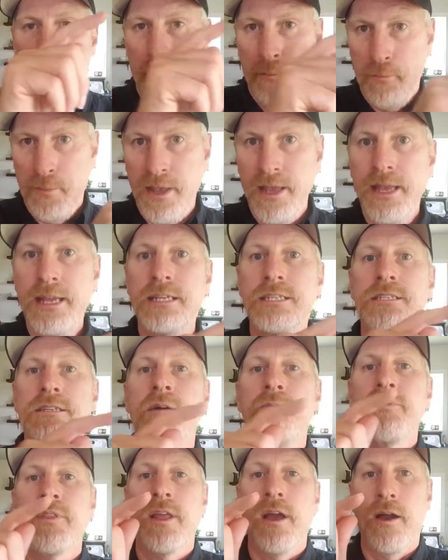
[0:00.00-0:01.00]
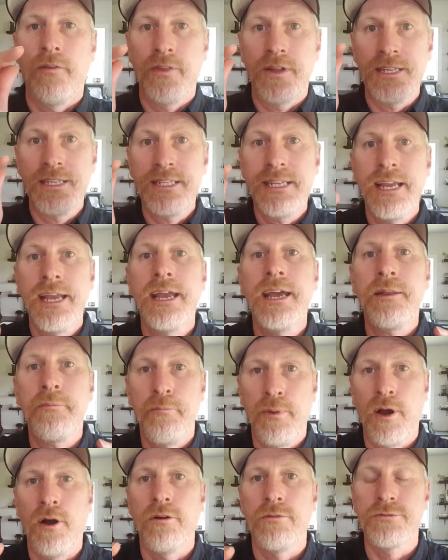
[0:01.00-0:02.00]
piece of the tent
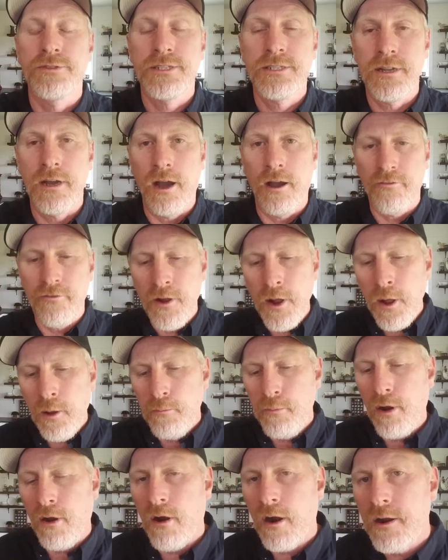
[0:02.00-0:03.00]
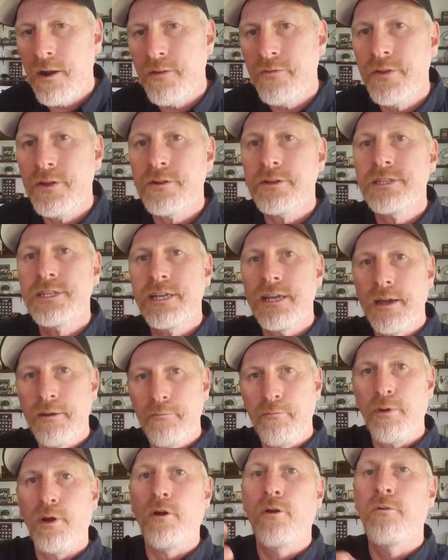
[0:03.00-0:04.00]
pole stuff. Part of your
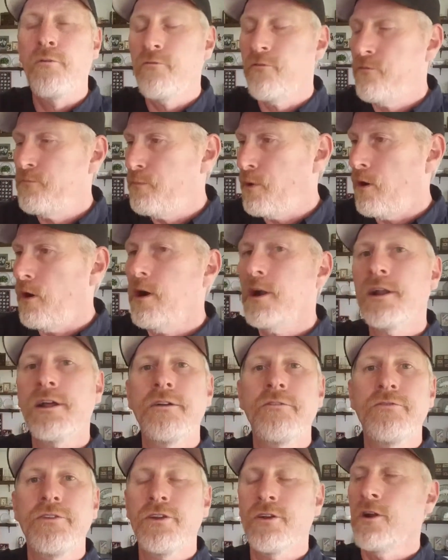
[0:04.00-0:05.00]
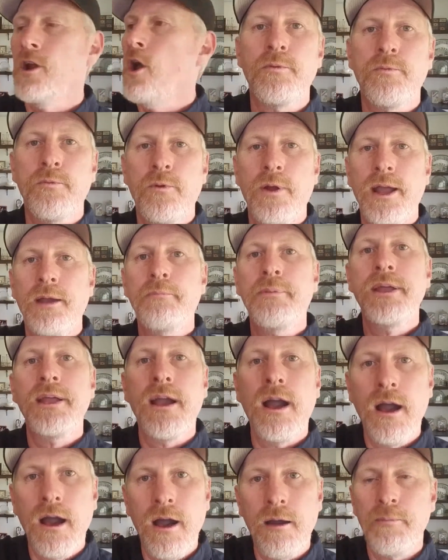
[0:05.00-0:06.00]
tent pole, part of your ramping
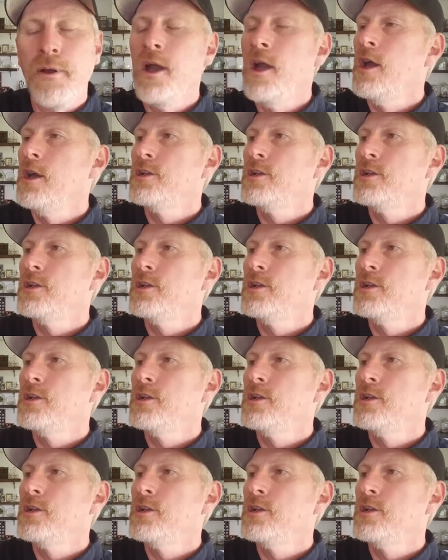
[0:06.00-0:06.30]
up